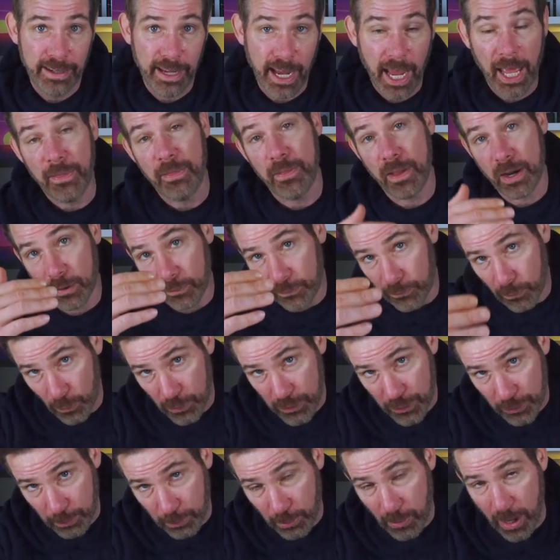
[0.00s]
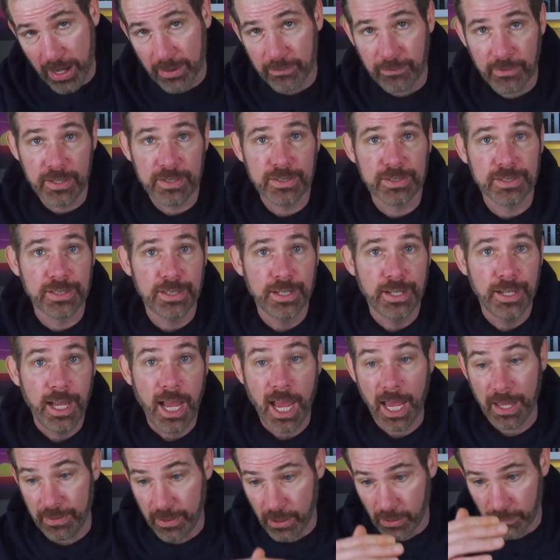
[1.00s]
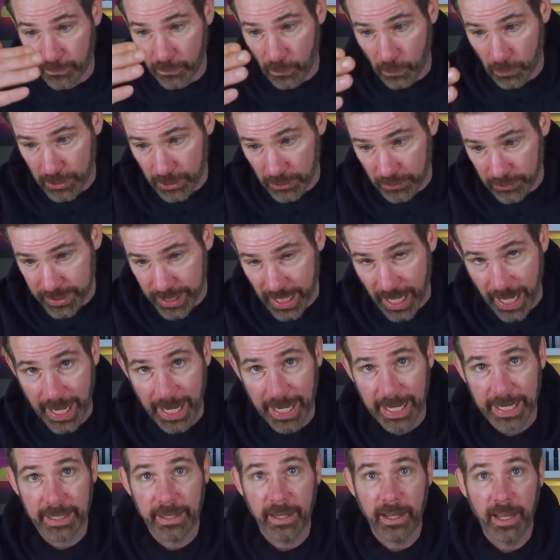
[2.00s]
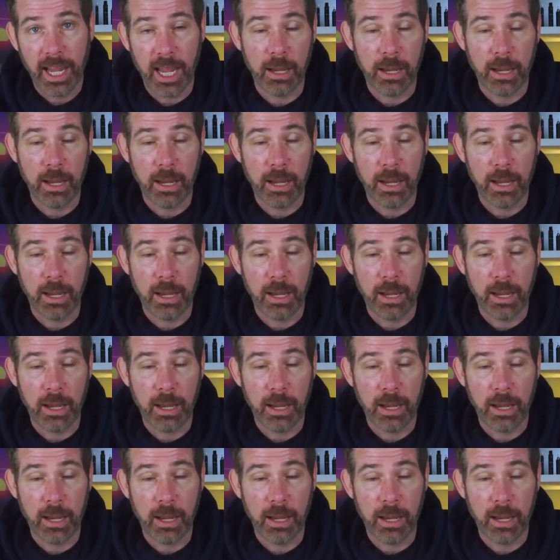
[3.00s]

and therefore your breakfast, and therefore your day,